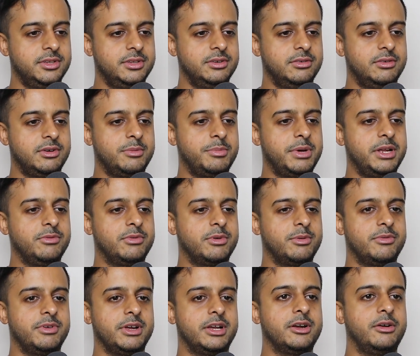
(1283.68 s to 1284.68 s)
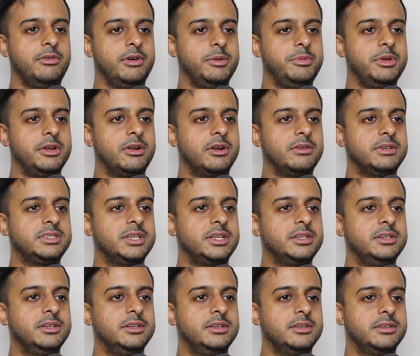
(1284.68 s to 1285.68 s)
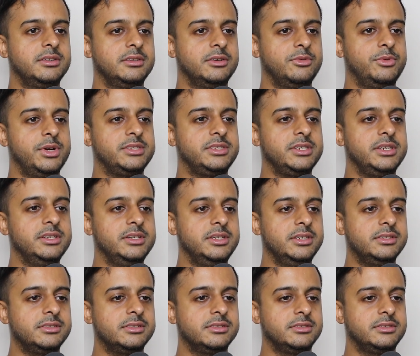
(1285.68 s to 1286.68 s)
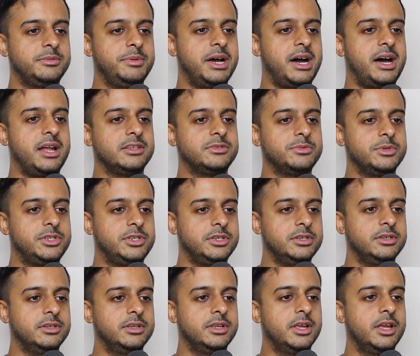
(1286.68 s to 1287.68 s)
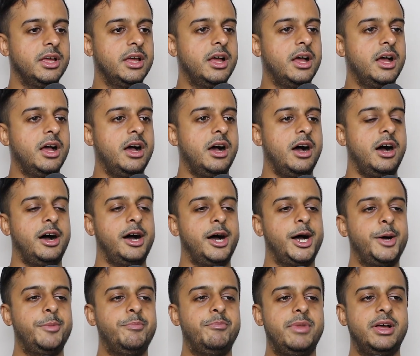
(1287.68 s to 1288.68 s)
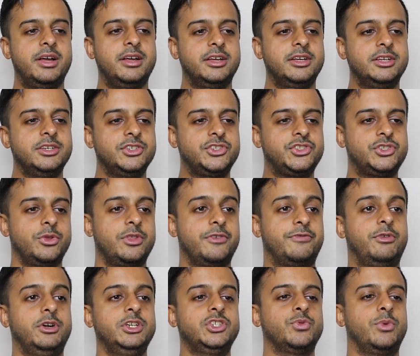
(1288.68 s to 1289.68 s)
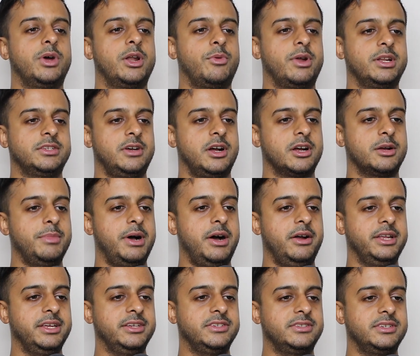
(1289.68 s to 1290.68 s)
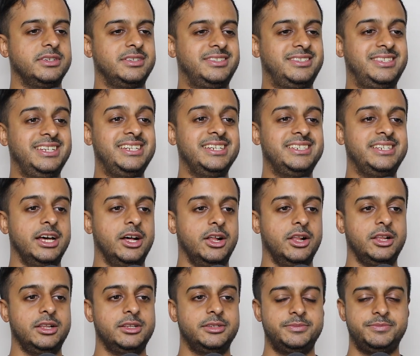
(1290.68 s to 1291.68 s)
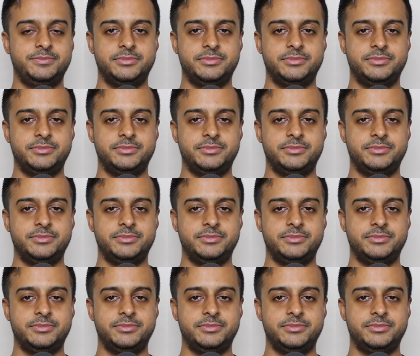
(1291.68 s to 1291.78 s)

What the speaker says: What am I, Caribbean all of a sudden? The West Indies, to be honest with you. So the first one I want to talk about is Citadel.